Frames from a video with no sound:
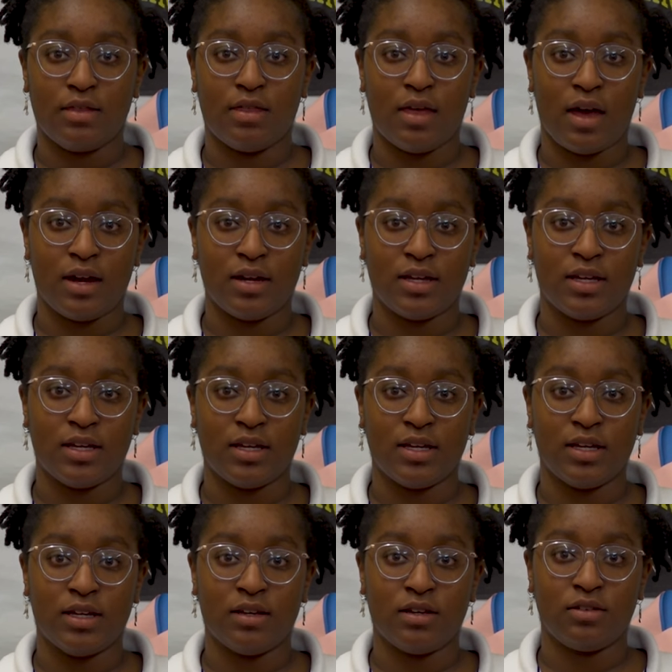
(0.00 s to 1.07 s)
That
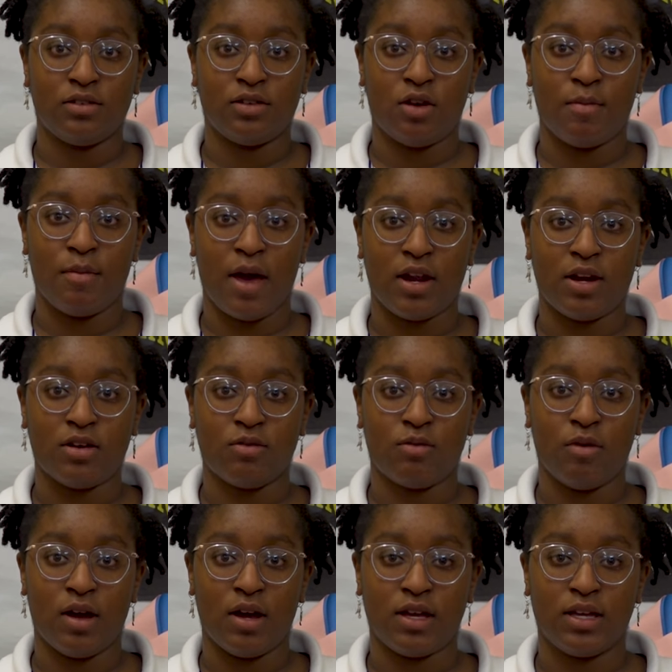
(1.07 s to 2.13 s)
he, no matter
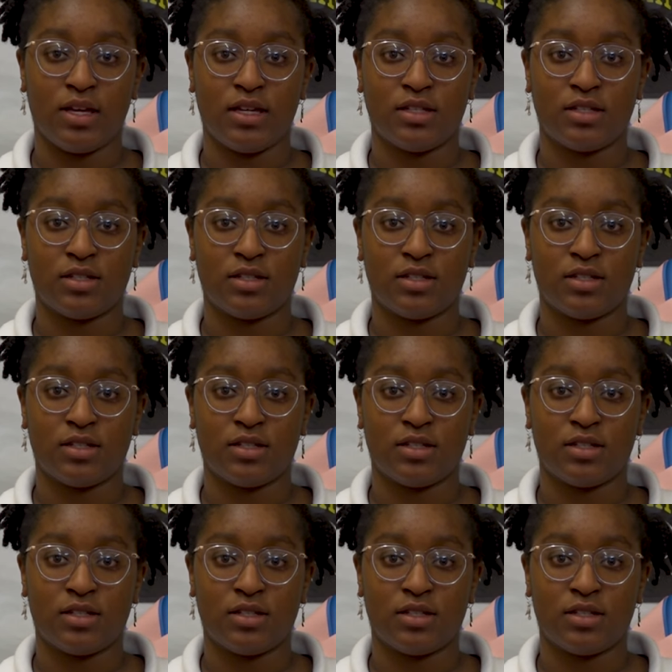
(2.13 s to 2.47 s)
what, he